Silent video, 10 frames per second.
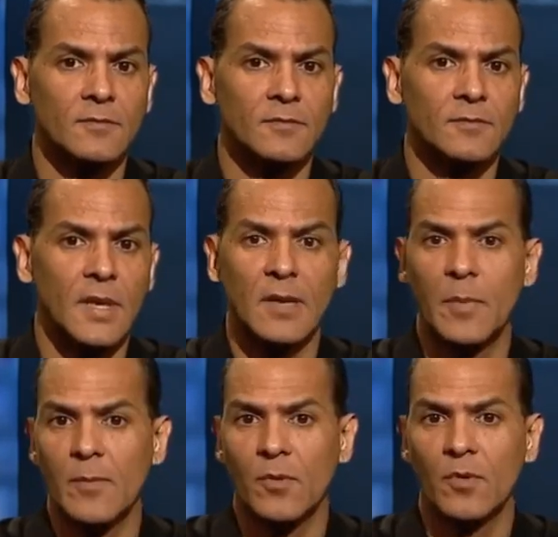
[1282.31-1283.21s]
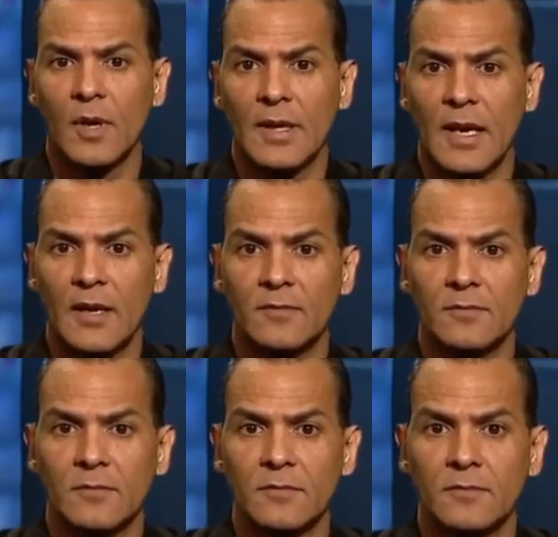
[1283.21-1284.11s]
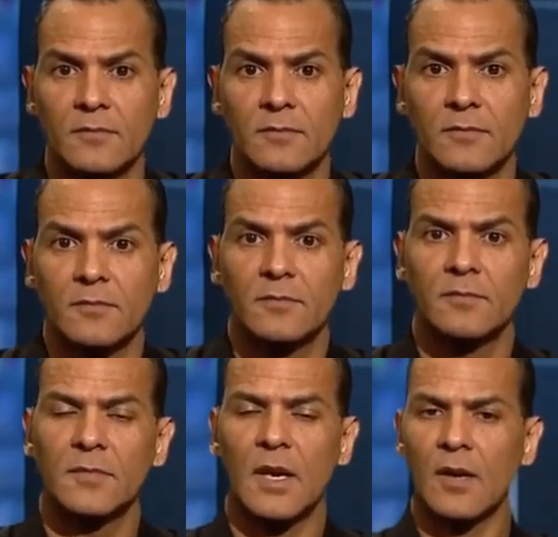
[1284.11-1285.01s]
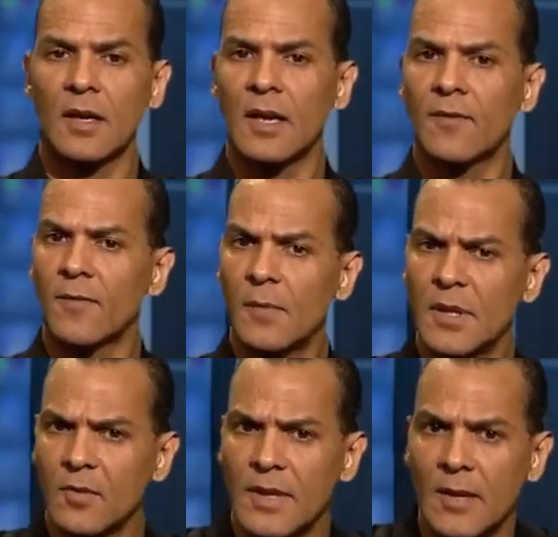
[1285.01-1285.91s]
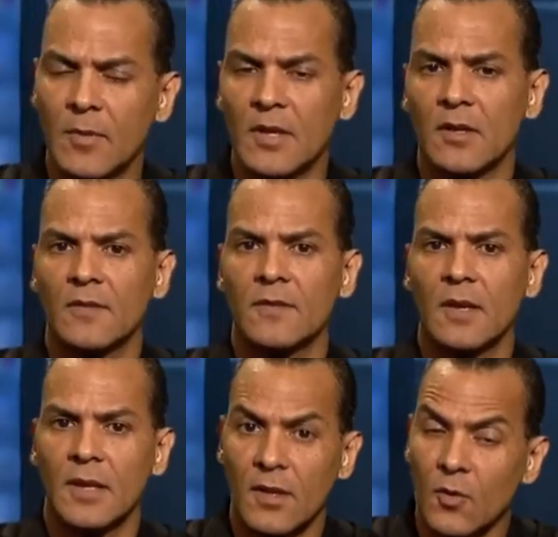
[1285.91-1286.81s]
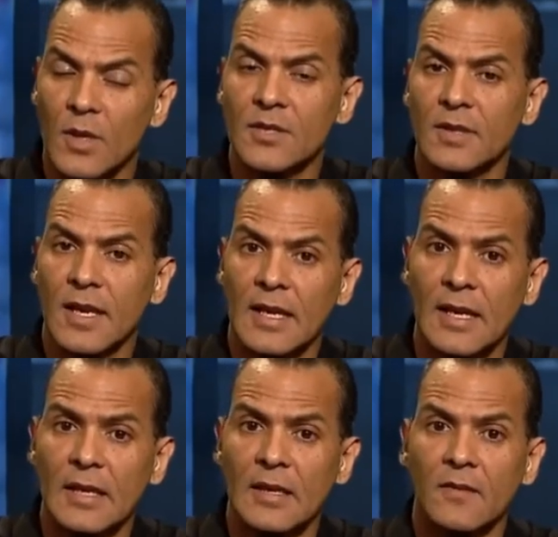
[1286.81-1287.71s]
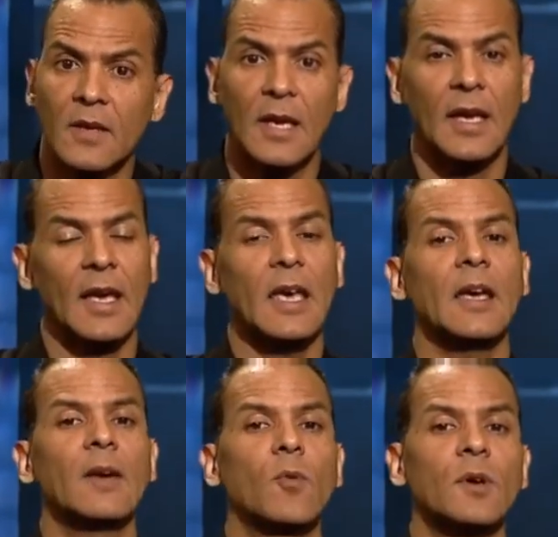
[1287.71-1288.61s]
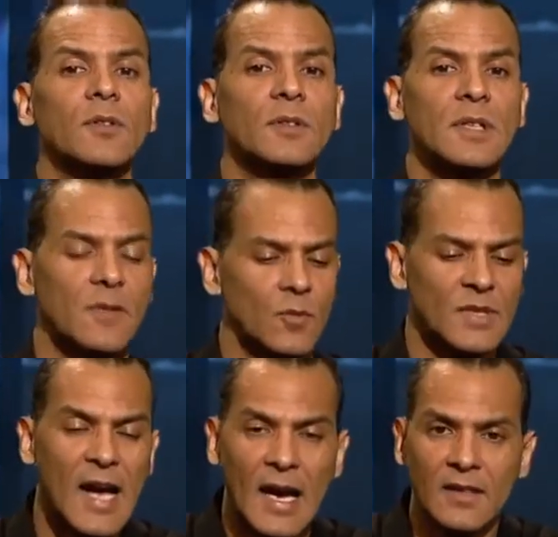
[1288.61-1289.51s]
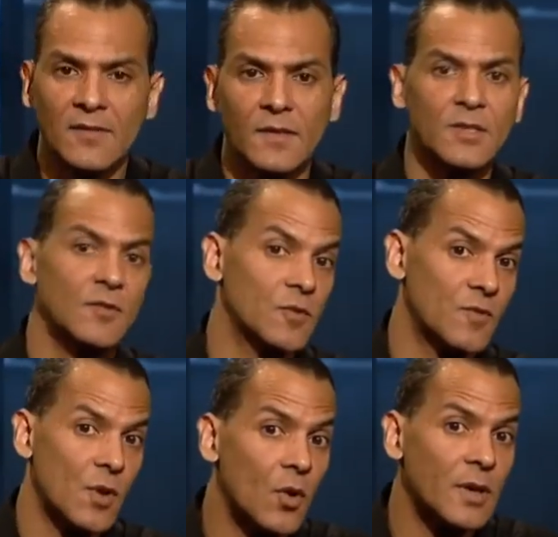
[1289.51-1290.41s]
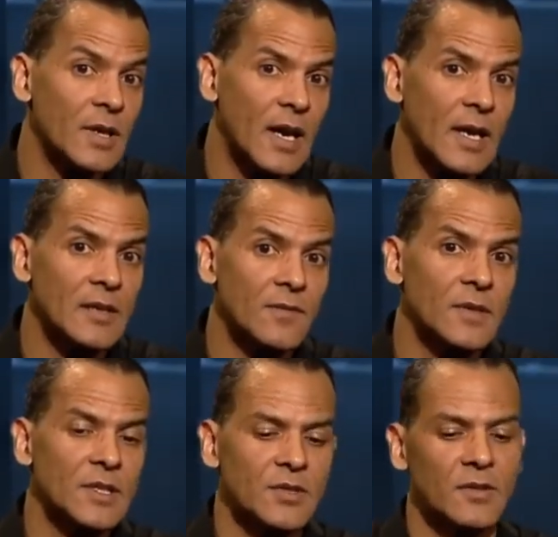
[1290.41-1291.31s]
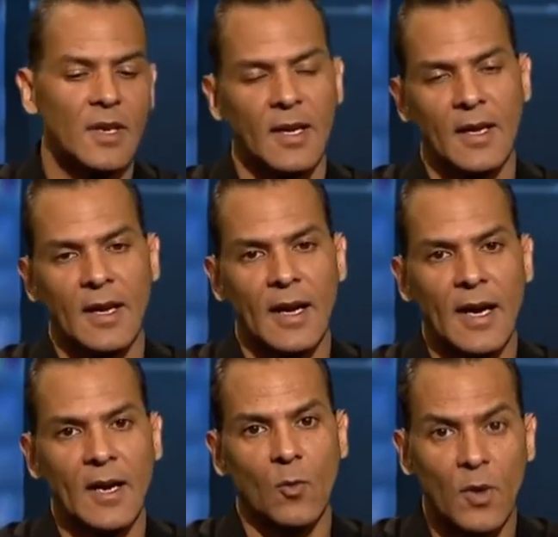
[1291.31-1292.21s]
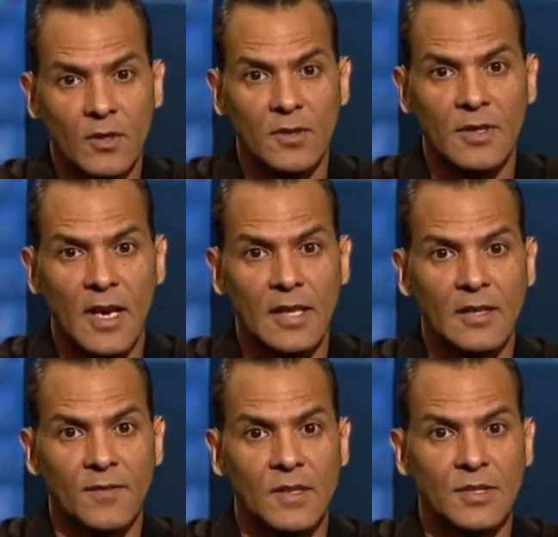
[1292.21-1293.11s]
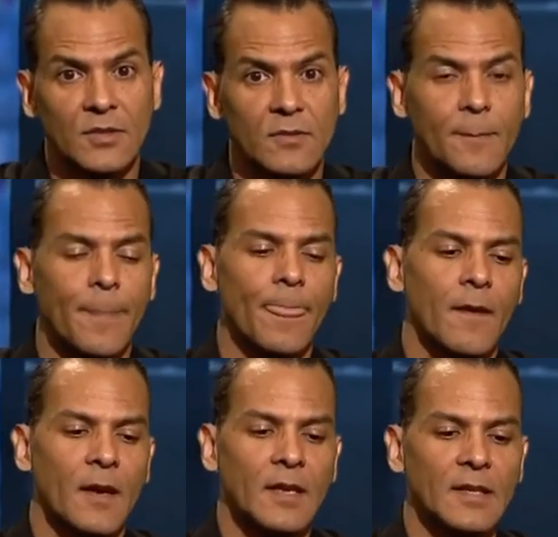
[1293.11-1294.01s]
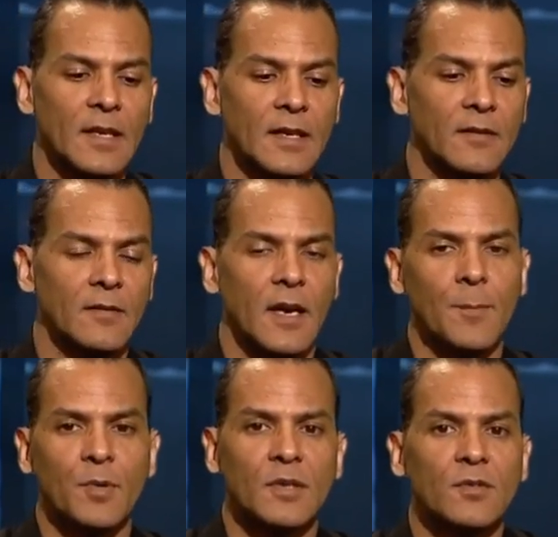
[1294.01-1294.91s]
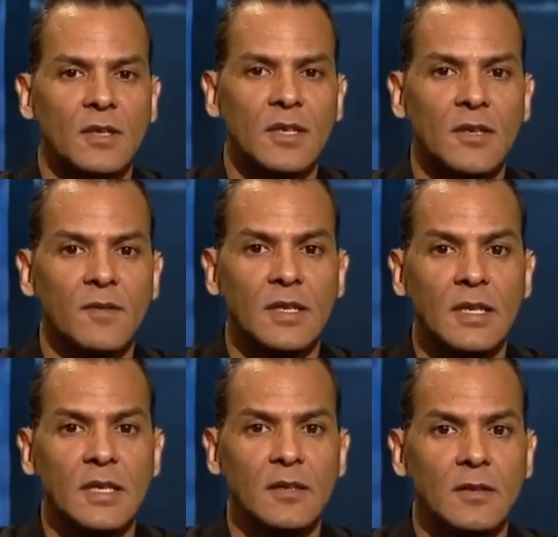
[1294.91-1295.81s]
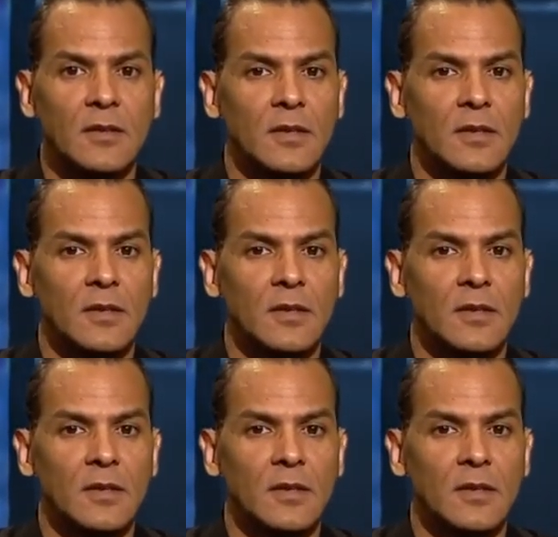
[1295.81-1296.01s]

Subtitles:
many people are not familiar with that, because another question I get is, hey, I worked on this, it was high definition, it was recorded in high definition, I worked on it in high definition, and then I put it to the DVD,